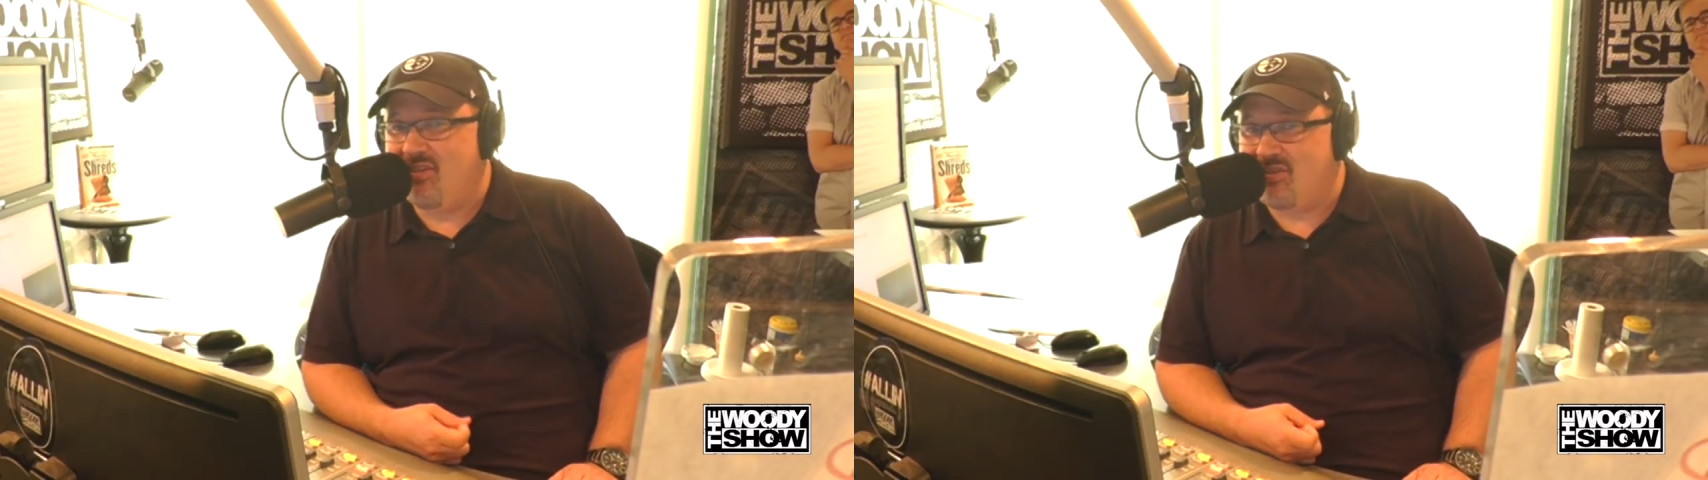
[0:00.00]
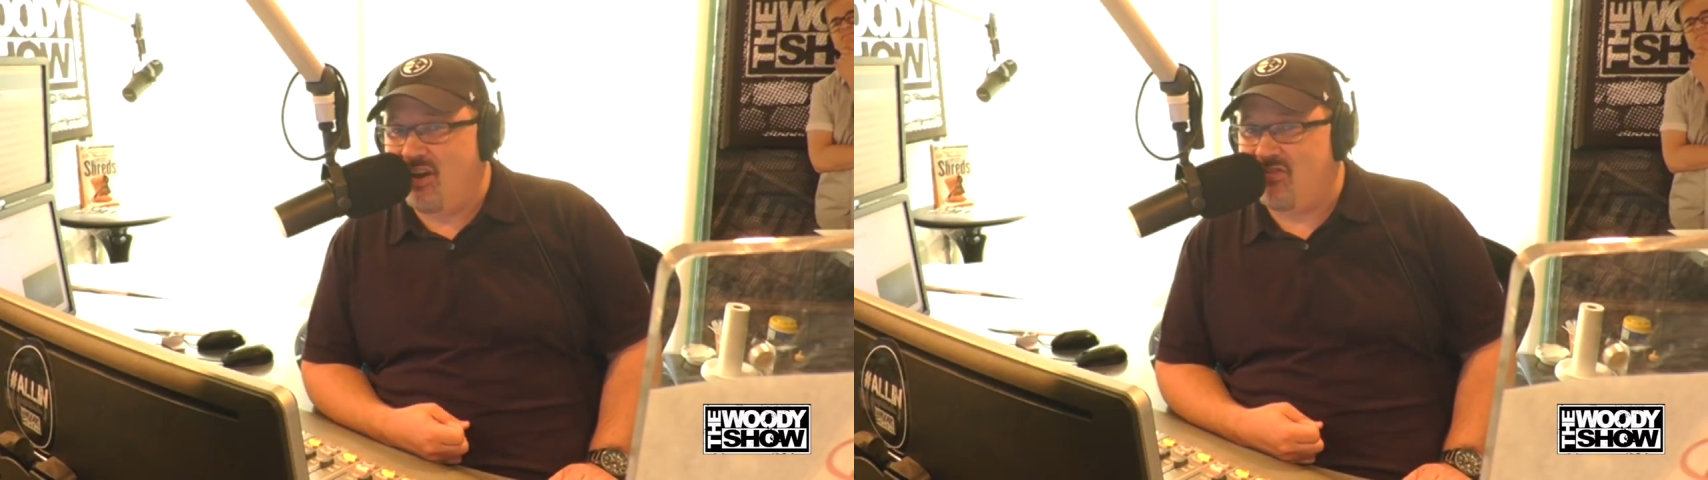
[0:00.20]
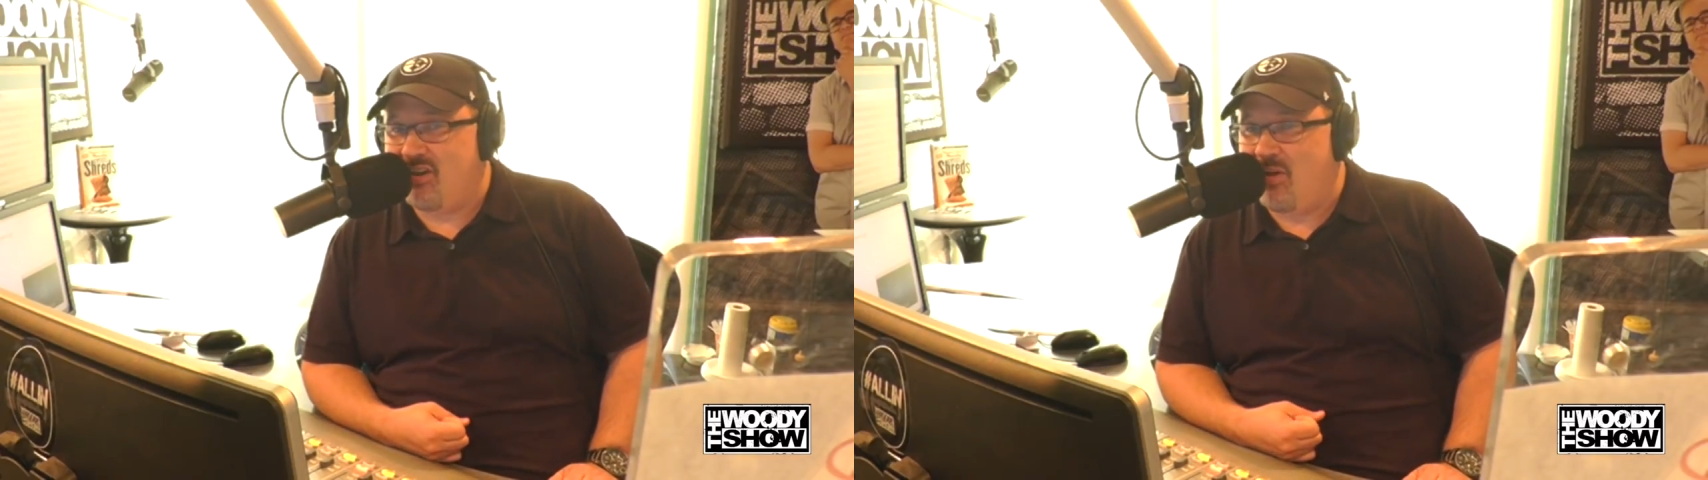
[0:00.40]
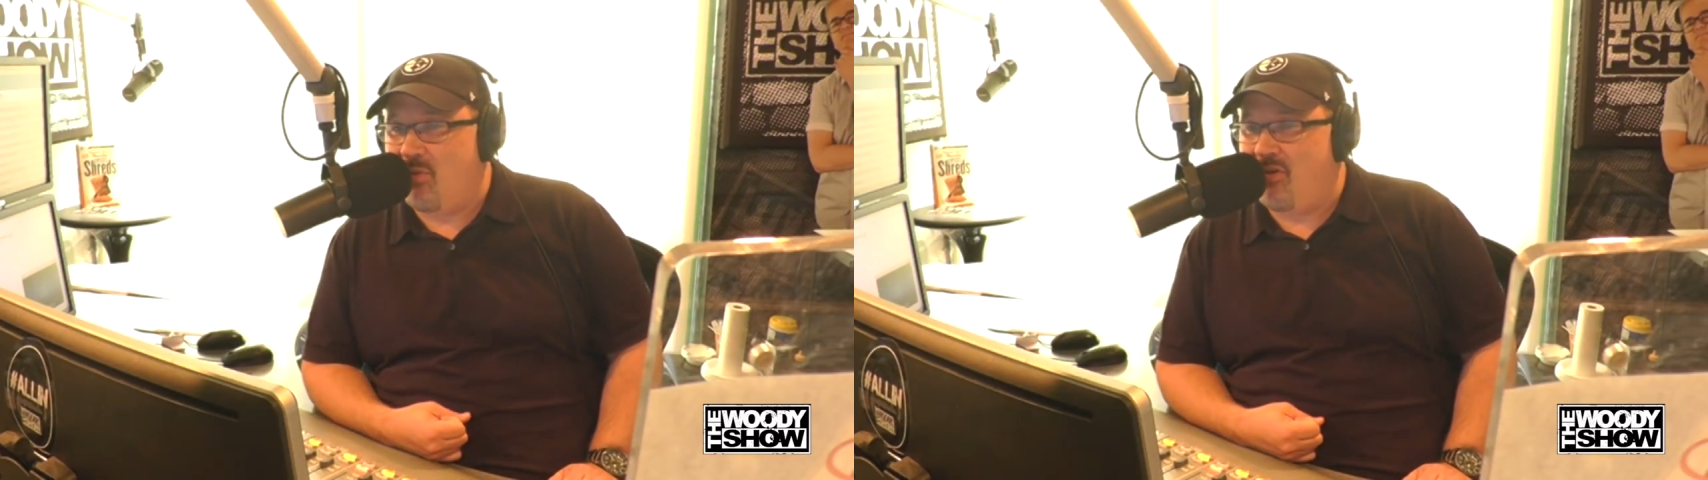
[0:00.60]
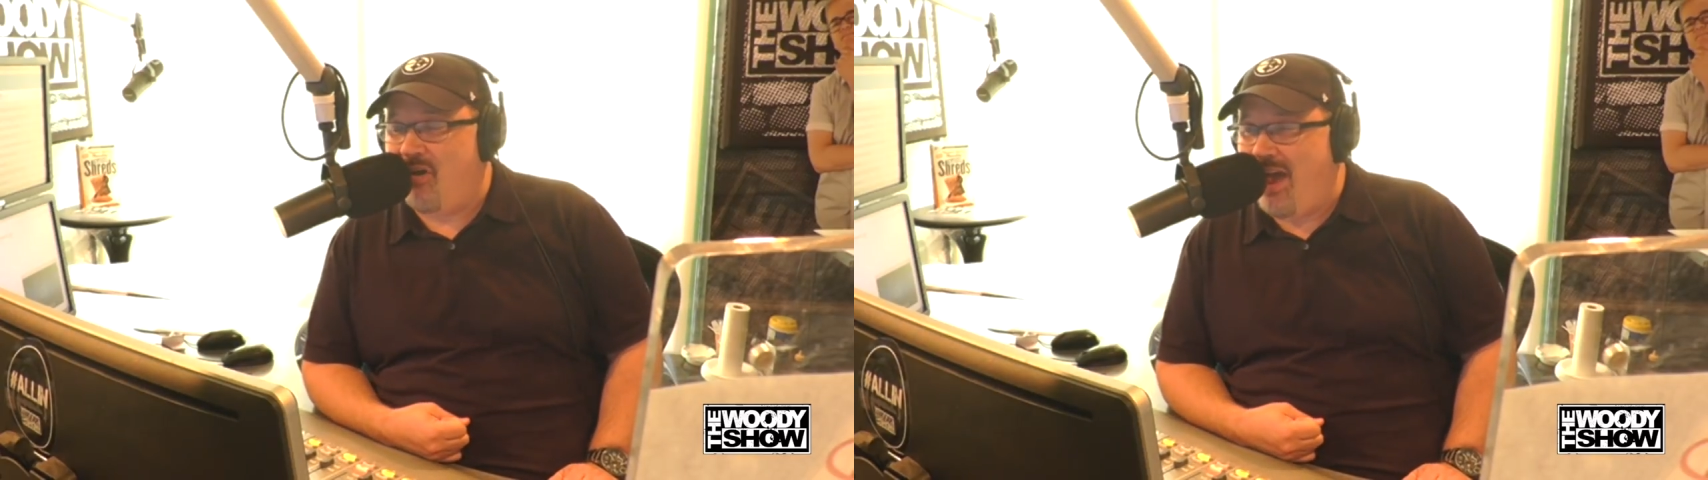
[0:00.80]
disgusting. I
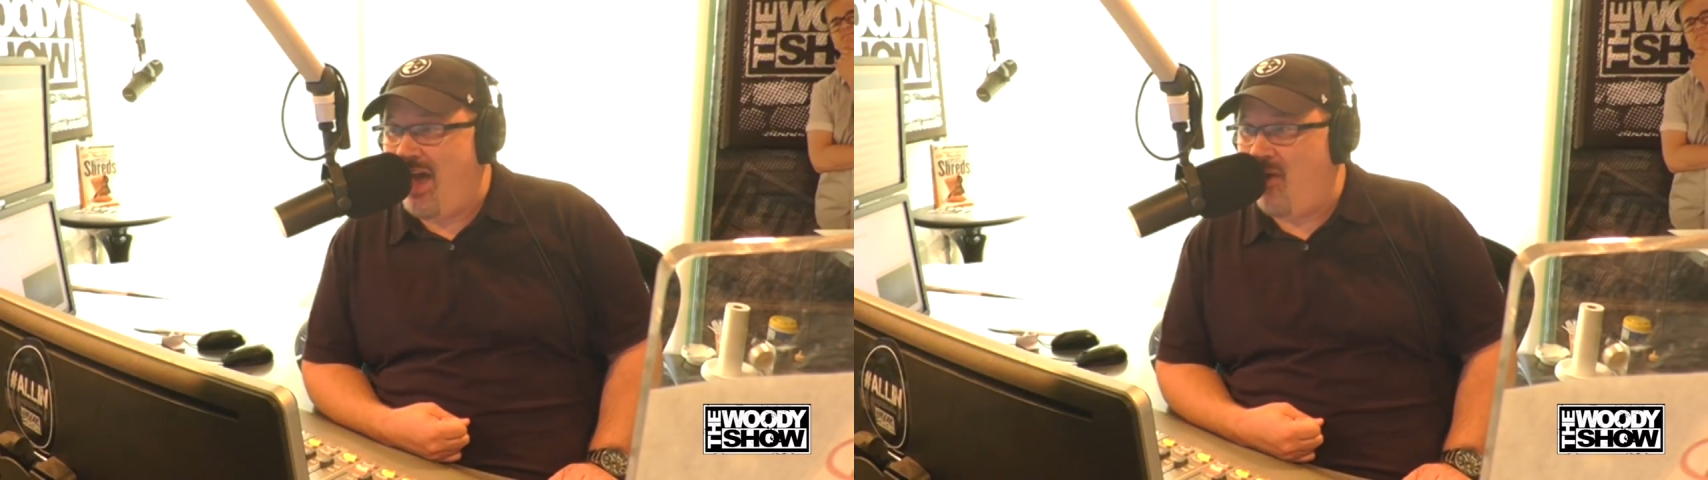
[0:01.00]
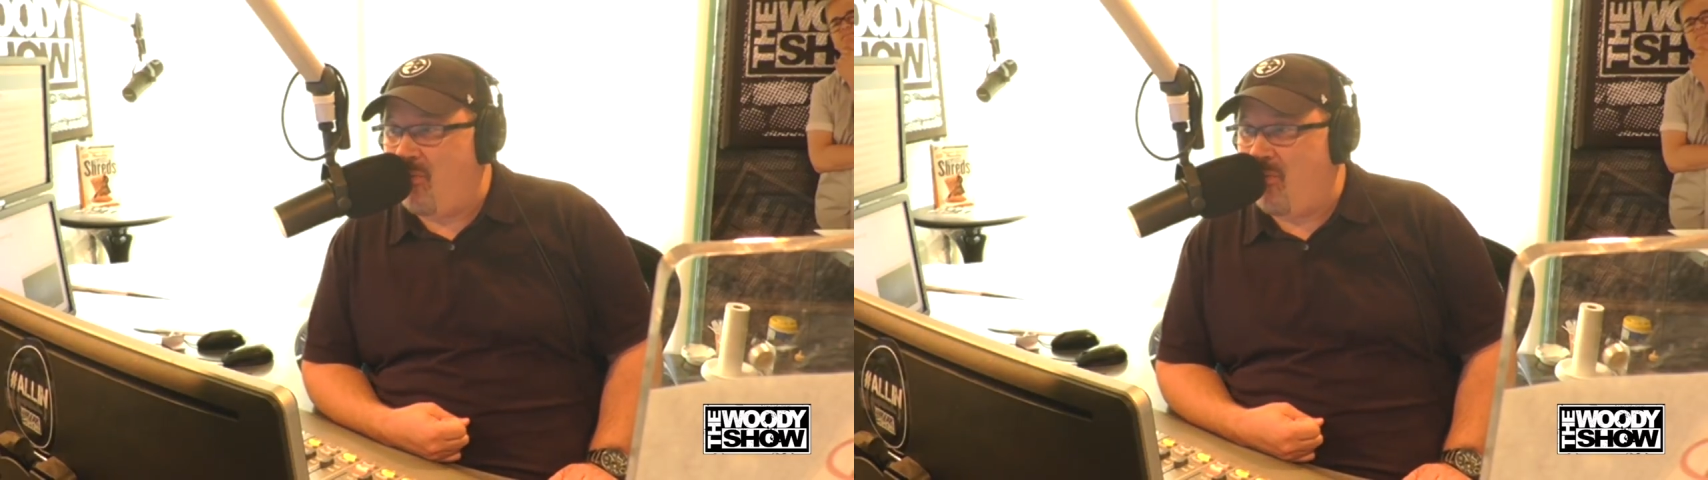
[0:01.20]
wonder how